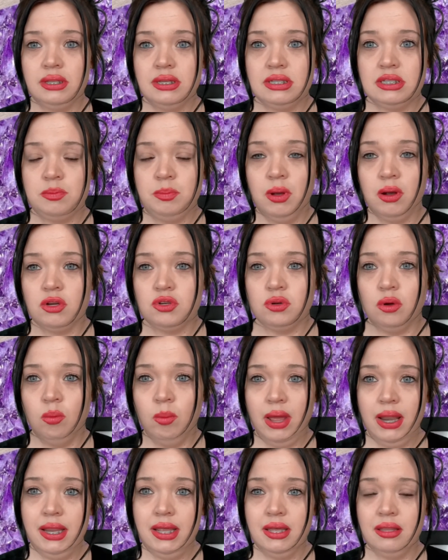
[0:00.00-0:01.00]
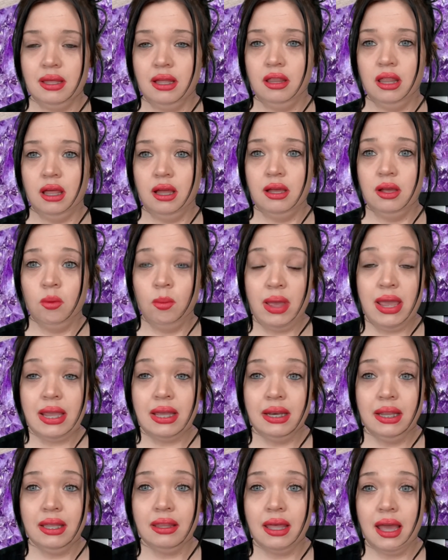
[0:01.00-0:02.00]
spiritual awakening
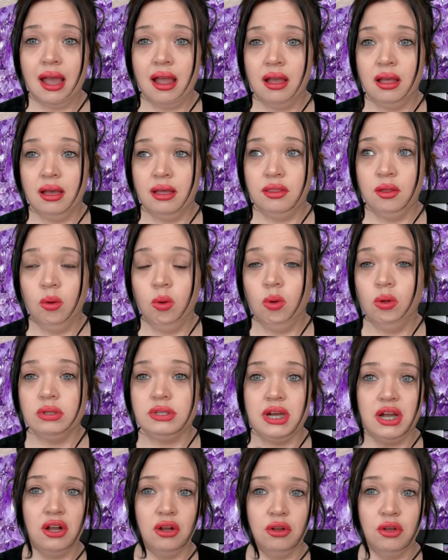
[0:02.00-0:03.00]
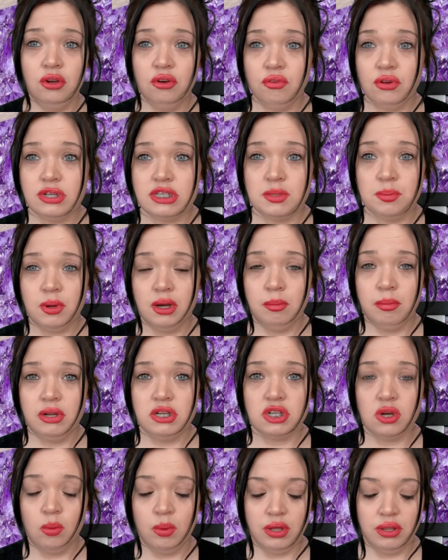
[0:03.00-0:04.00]
that the whole entire universe is pretty
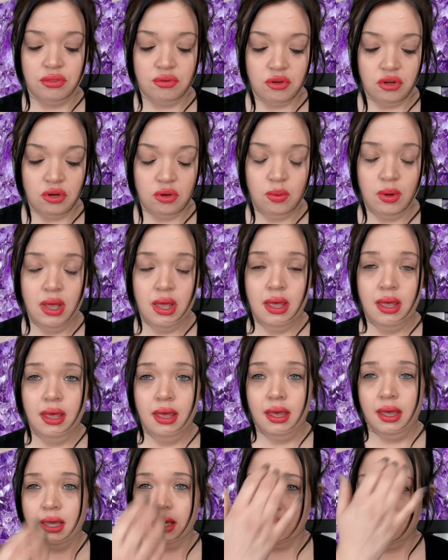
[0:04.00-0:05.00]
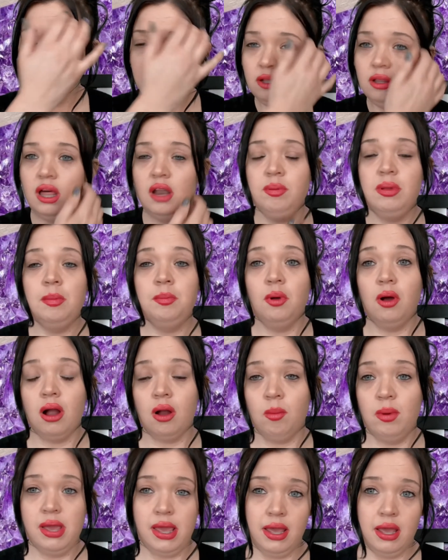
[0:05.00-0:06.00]
much going through. And a lot of people are
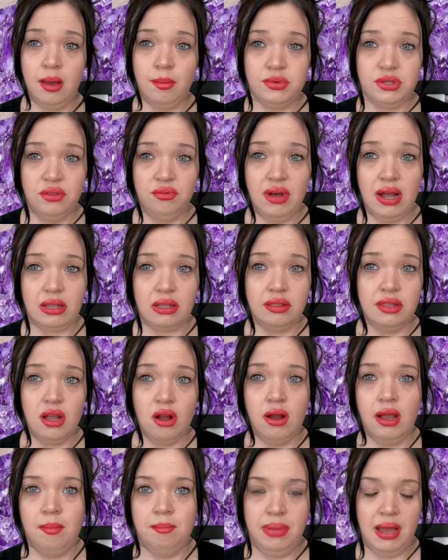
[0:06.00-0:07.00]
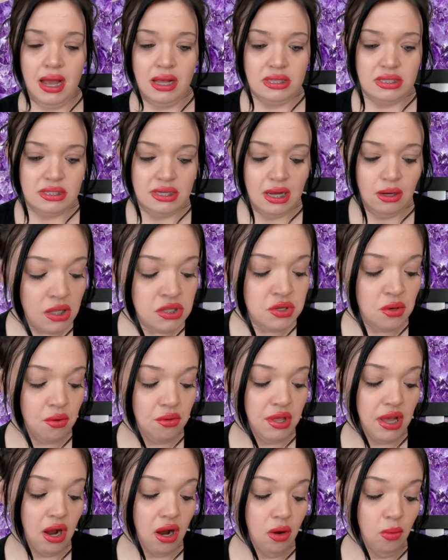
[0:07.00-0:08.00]
waking up to the fact that they are empaths now. So
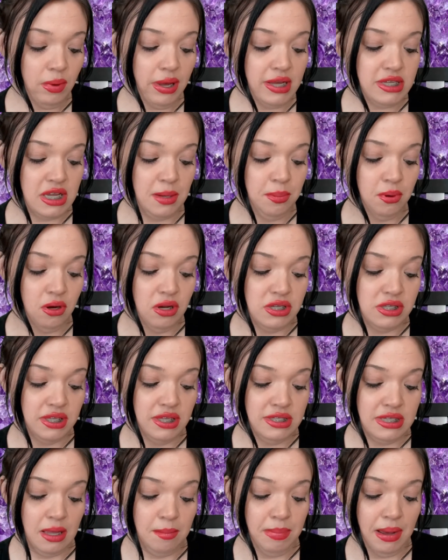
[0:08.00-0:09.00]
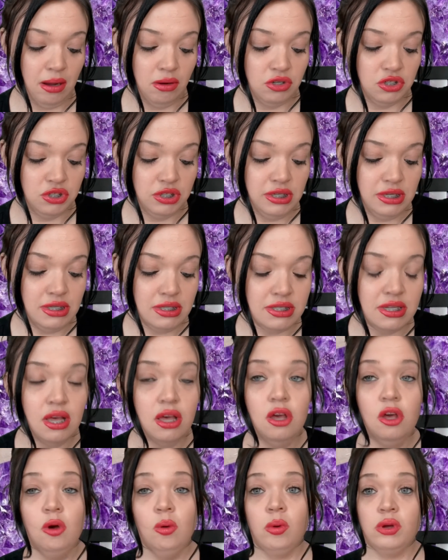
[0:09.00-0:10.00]
there are ways I personally set boundaries,
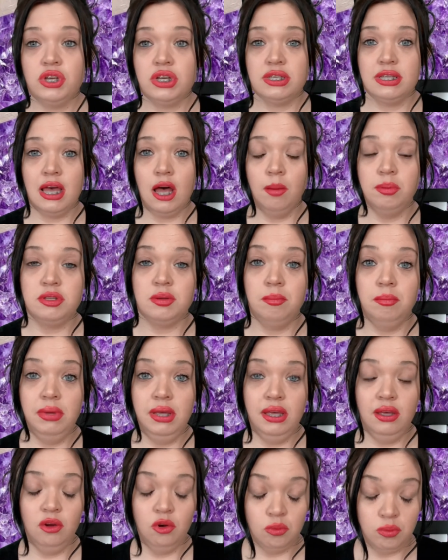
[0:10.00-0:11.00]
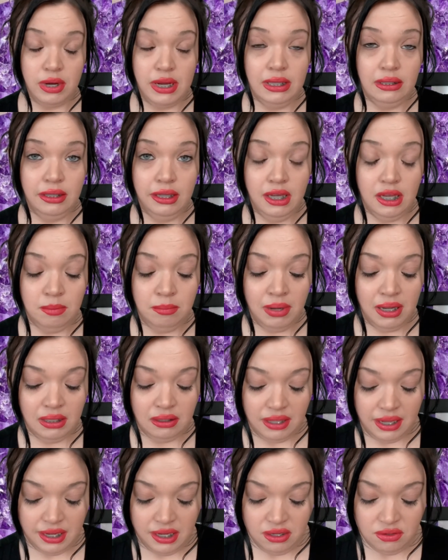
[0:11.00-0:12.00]
which has helped me greatly in my
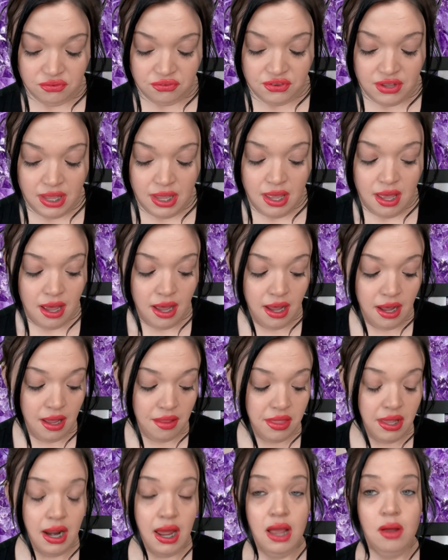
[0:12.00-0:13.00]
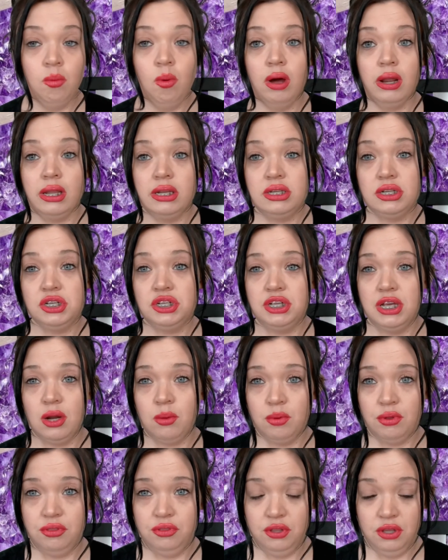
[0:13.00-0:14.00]
life, that I wanted to share
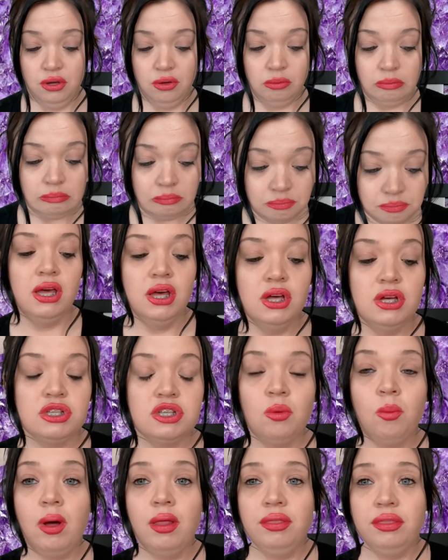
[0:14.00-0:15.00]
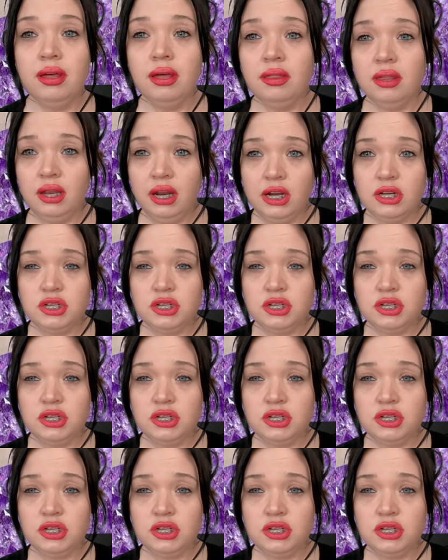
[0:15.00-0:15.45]
with you. So one thing that I